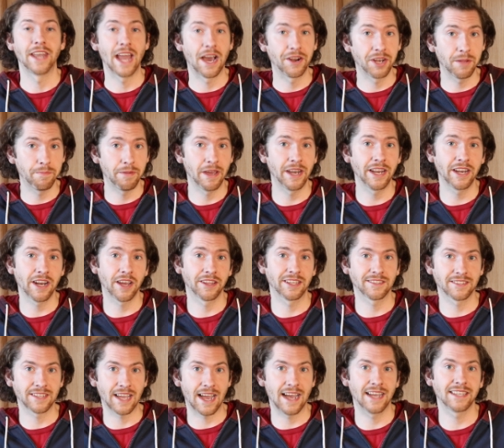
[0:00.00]
Now, depending on the
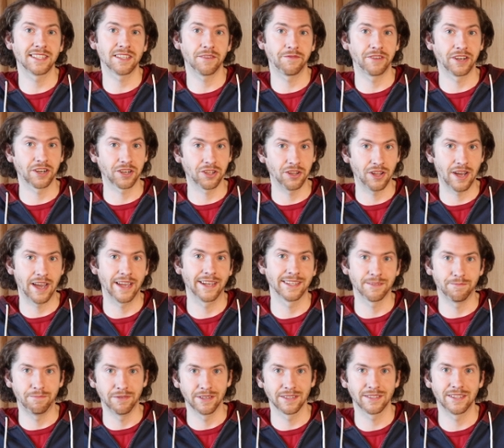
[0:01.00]
size of your
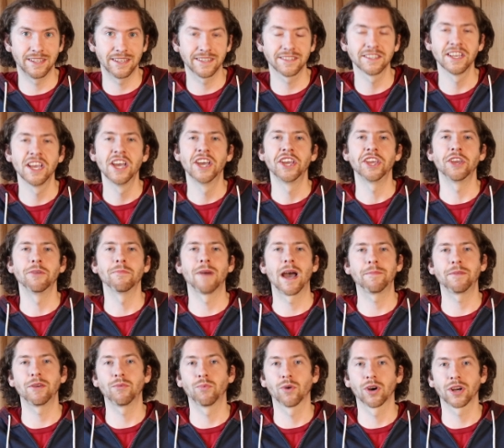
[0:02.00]
client's business, you
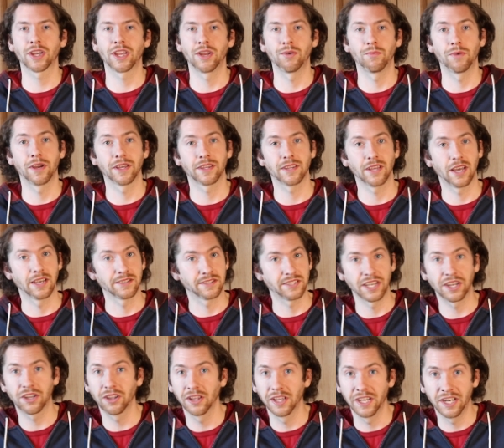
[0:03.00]
might be working with a
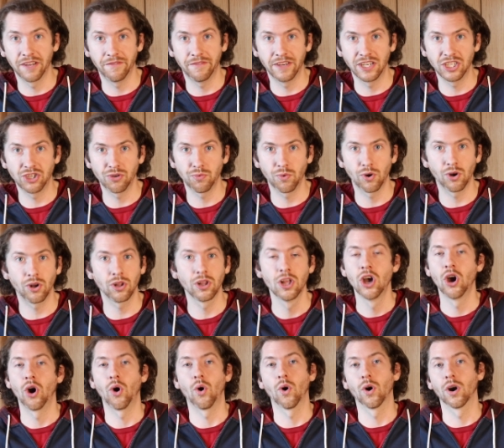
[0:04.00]
single individual
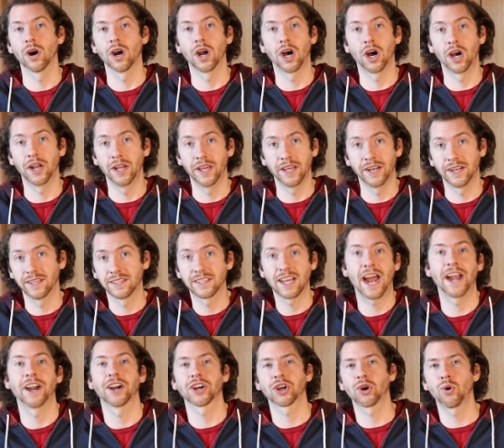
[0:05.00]
or an
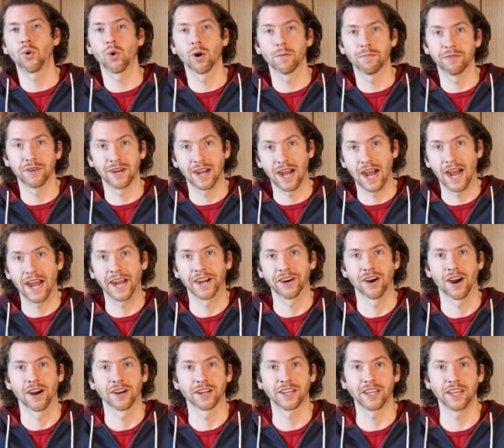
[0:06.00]
entire corporate
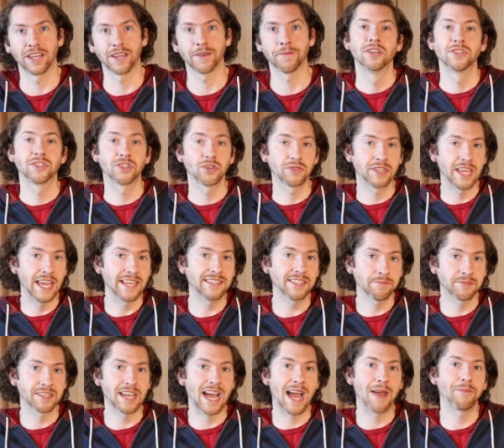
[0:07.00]
hierarchy. So take
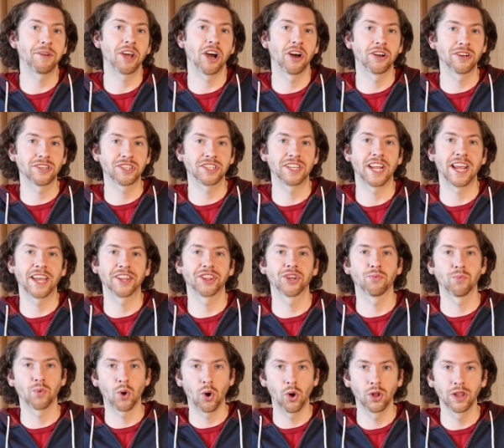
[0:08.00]
some time to understand the
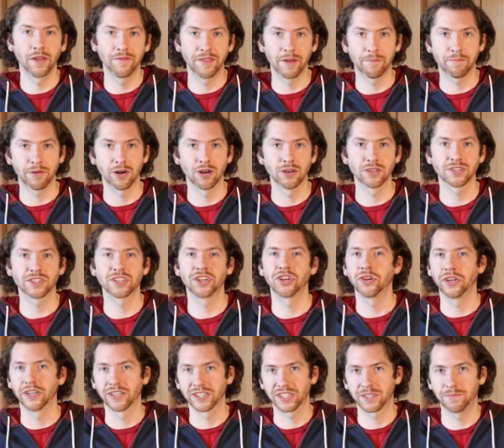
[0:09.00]
role of the person
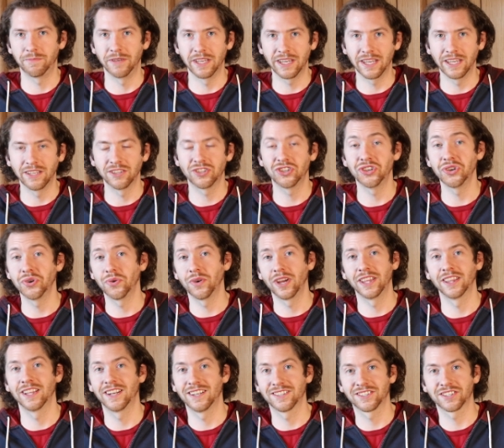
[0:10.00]
who you're speaking to
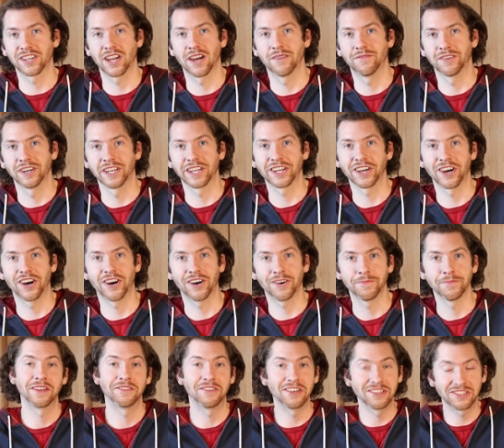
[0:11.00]
in the discovery
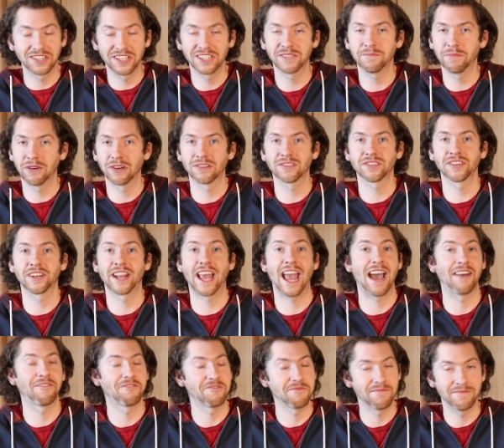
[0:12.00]
call. Does this person
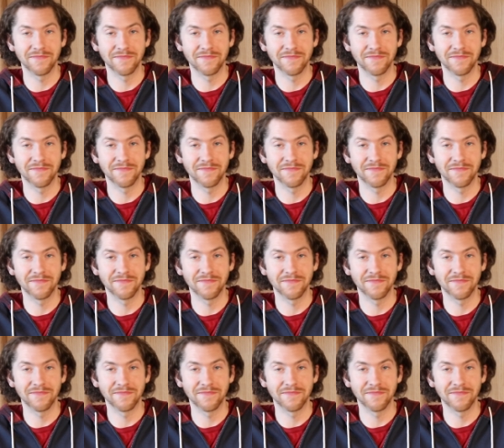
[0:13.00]
have